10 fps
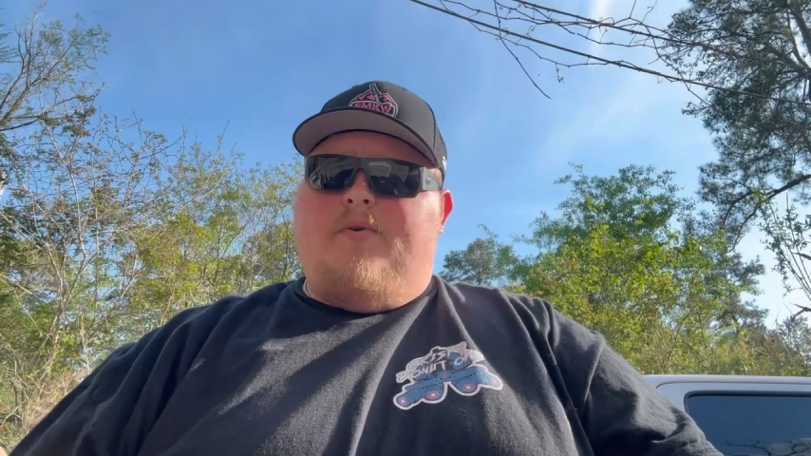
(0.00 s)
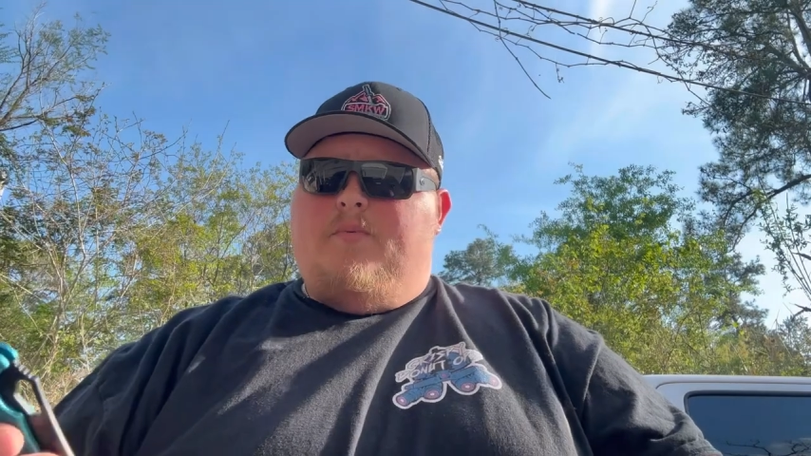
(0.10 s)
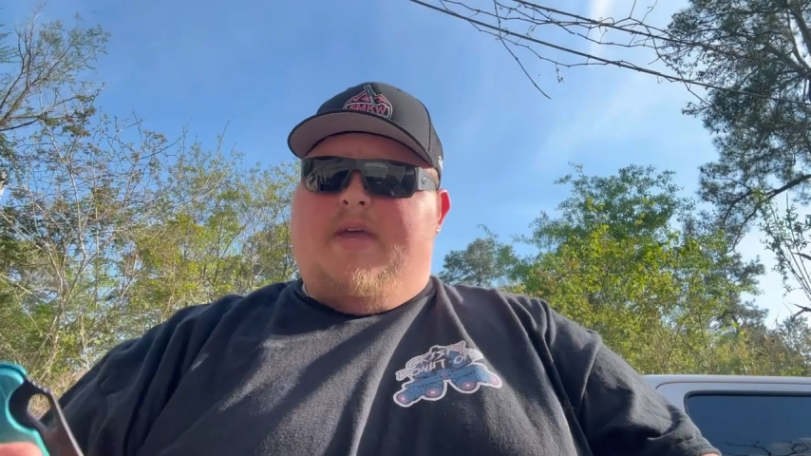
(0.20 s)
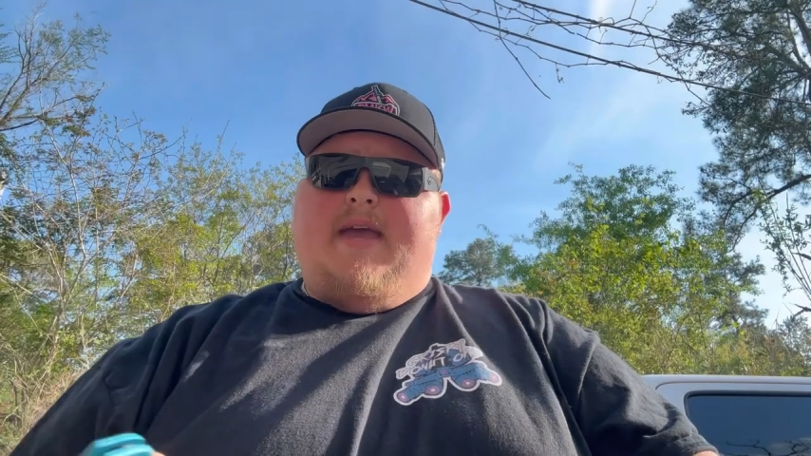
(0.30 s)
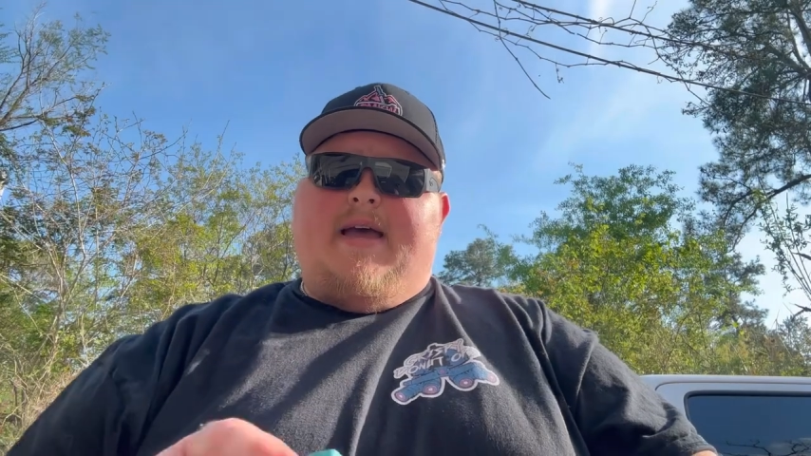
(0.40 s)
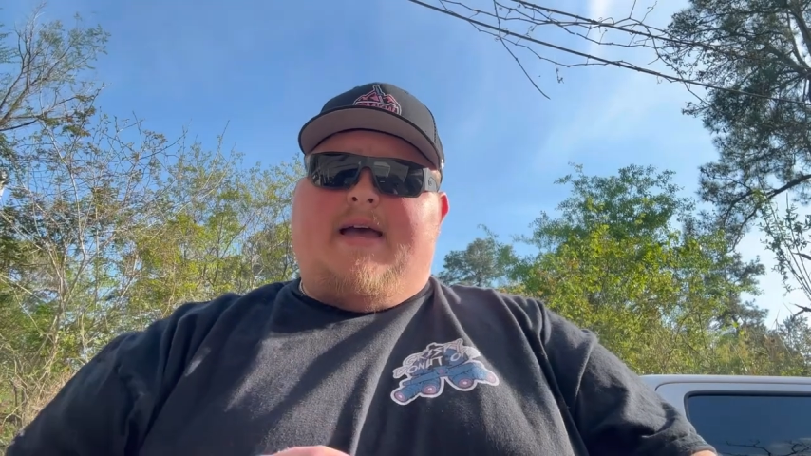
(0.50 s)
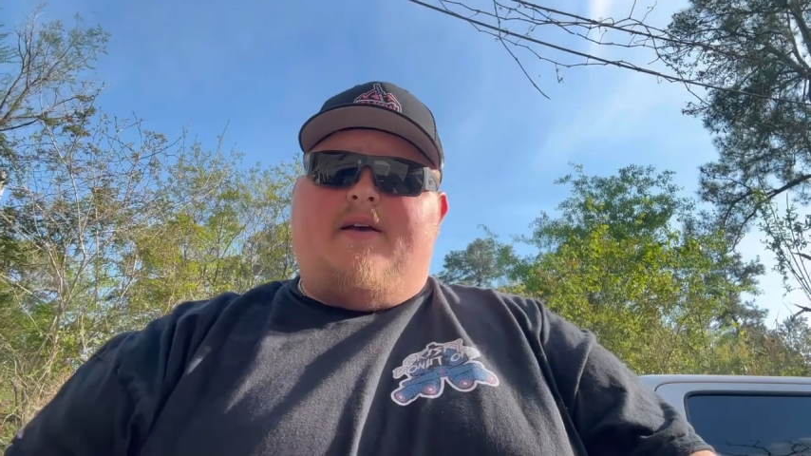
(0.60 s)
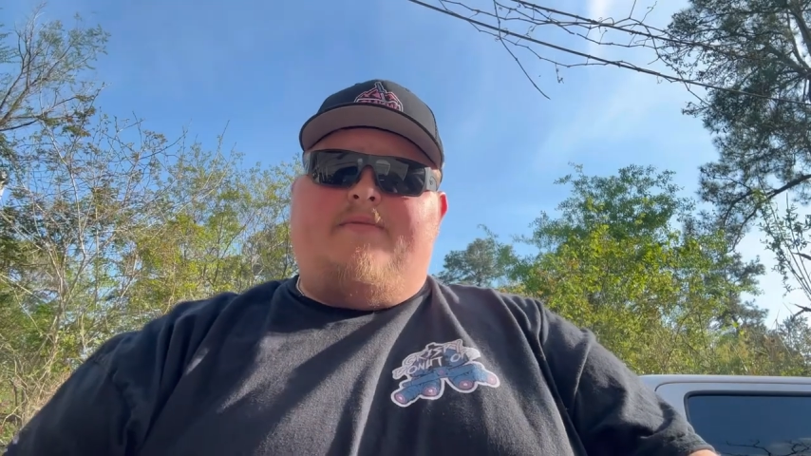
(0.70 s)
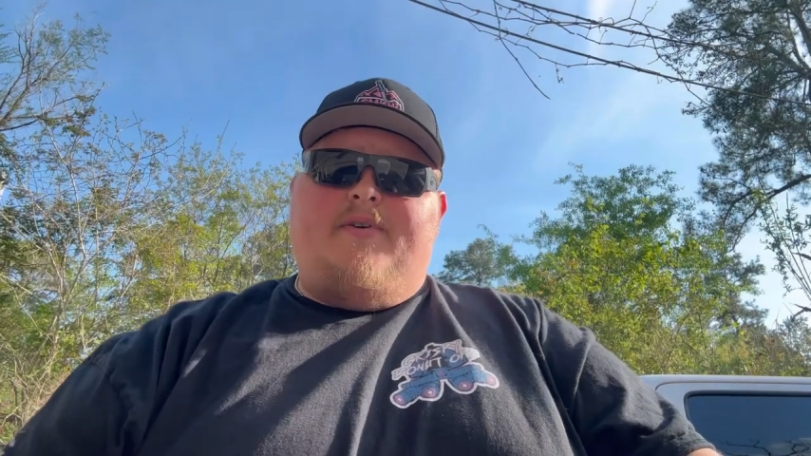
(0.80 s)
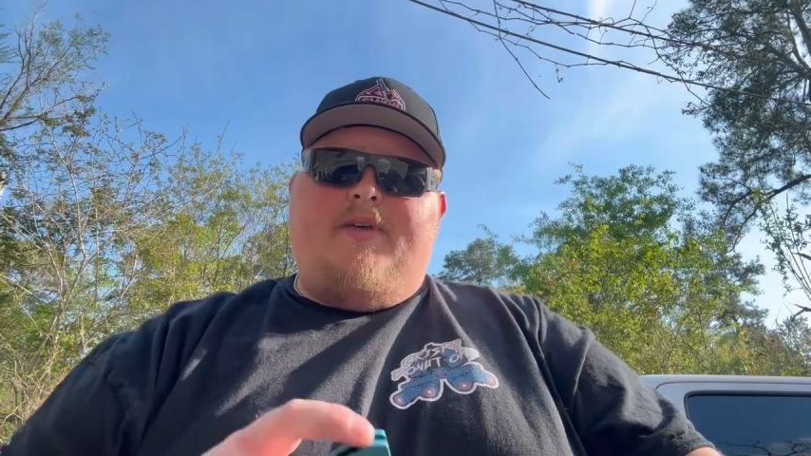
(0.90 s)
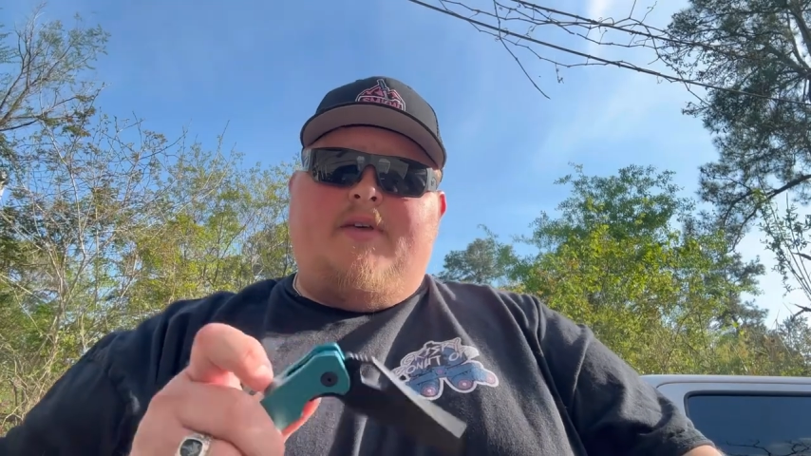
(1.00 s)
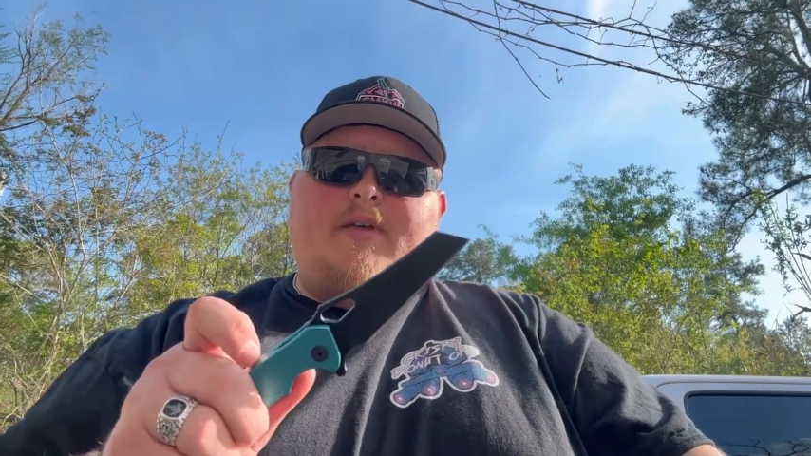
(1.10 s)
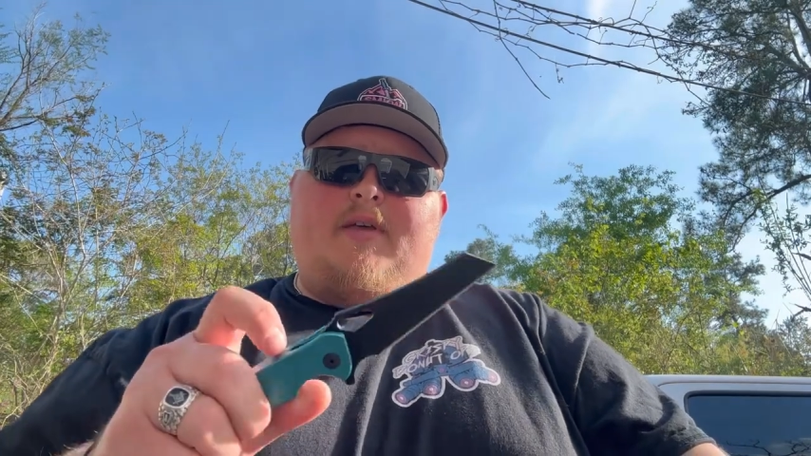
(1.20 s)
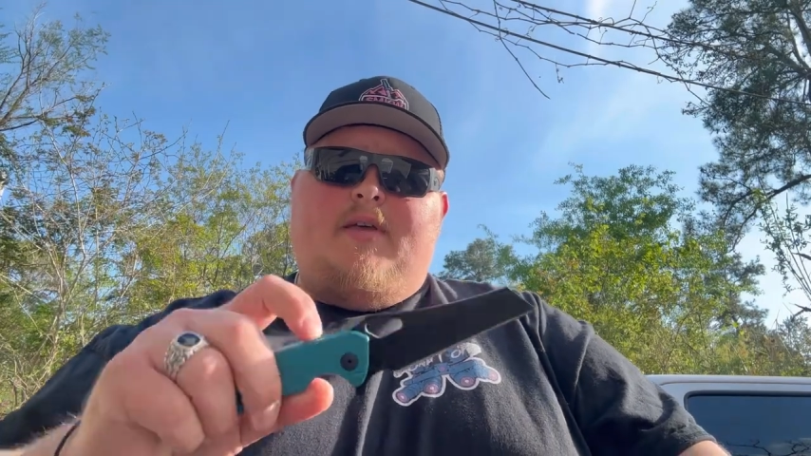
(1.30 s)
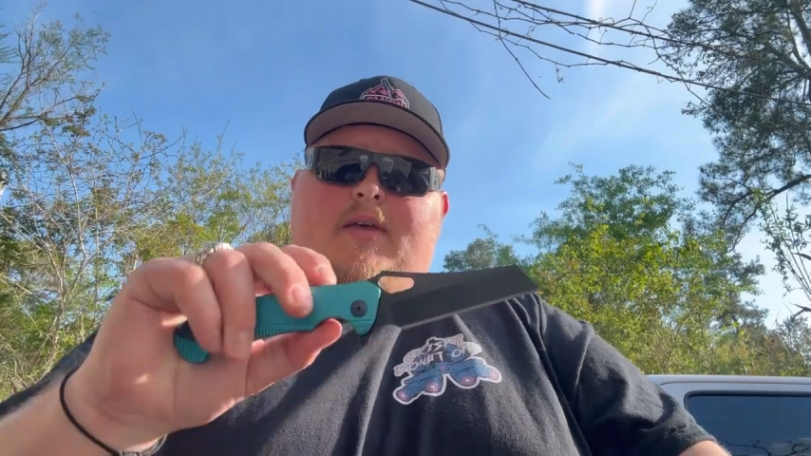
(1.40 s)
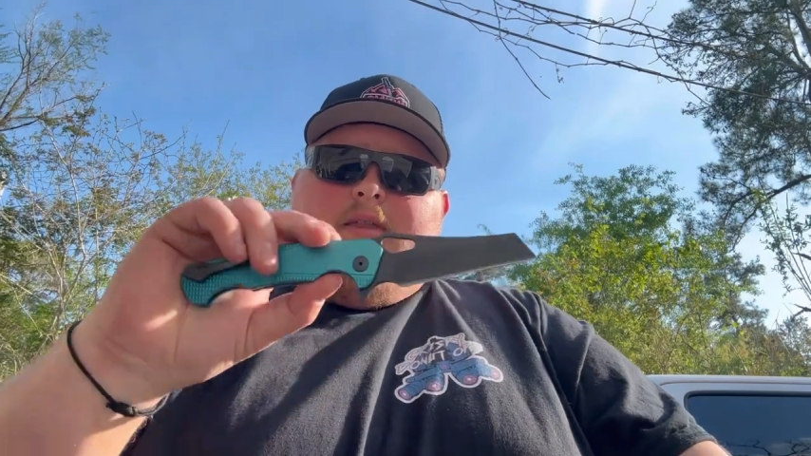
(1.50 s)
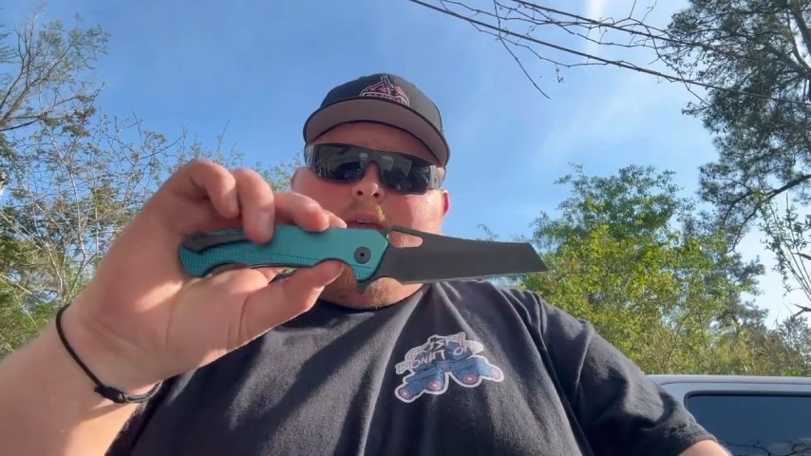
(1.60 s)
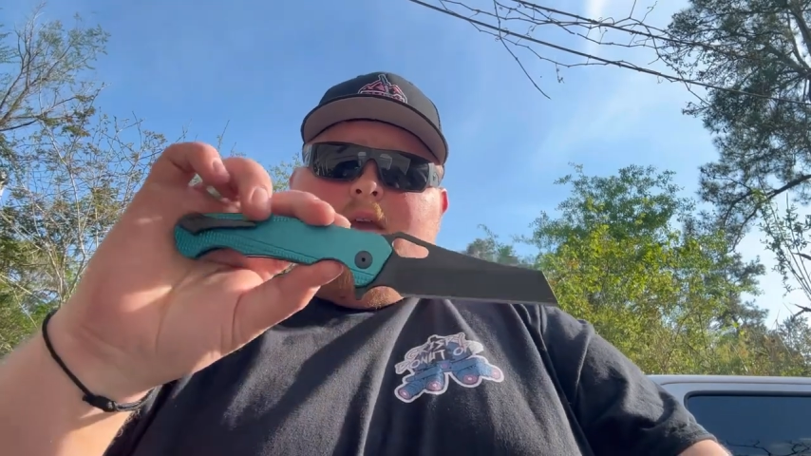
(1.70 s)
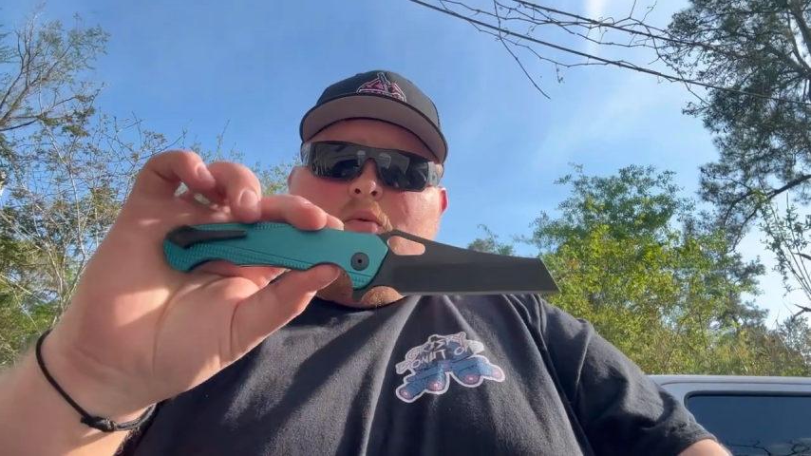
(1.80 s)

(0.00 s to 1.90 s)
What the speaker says: we have the